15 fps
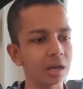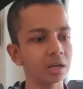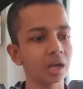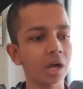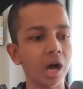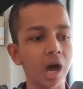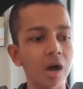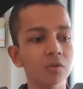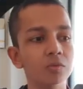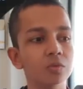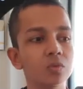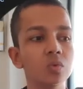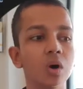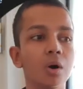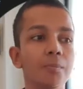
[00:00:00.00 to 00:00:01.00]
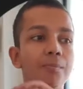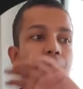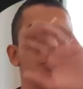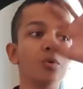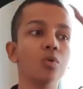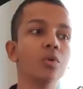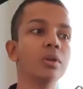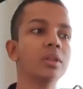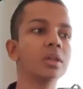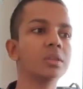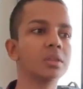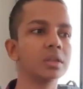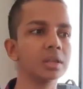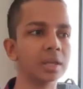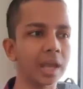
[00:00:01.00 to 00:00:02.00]
part, how to upload
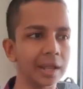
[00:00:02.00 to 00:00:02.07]
this